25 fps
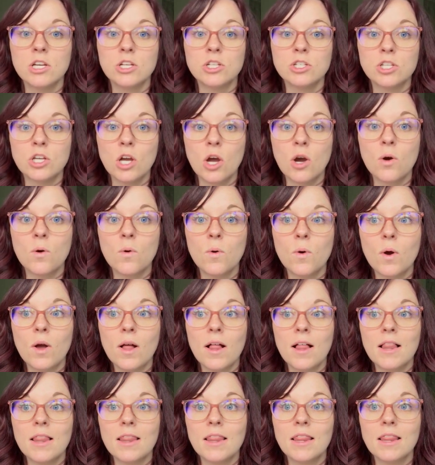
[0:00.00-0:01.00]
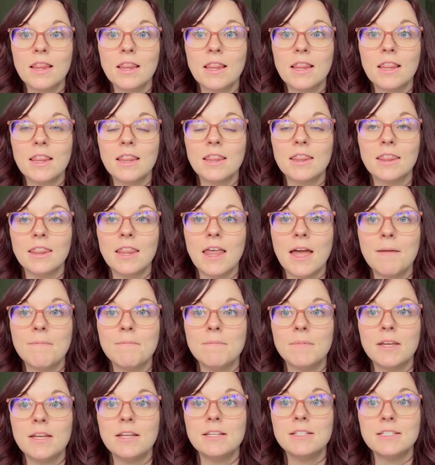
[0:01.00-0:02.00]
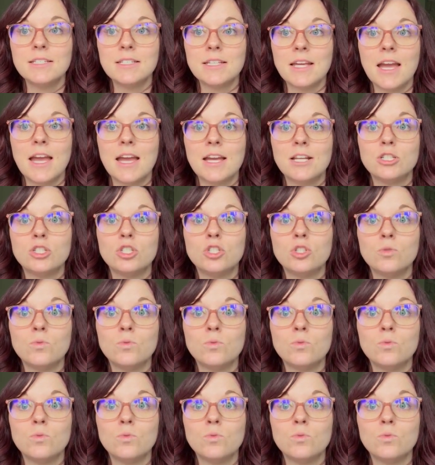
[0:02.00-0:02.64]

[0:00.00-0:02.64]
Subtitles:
So let me say,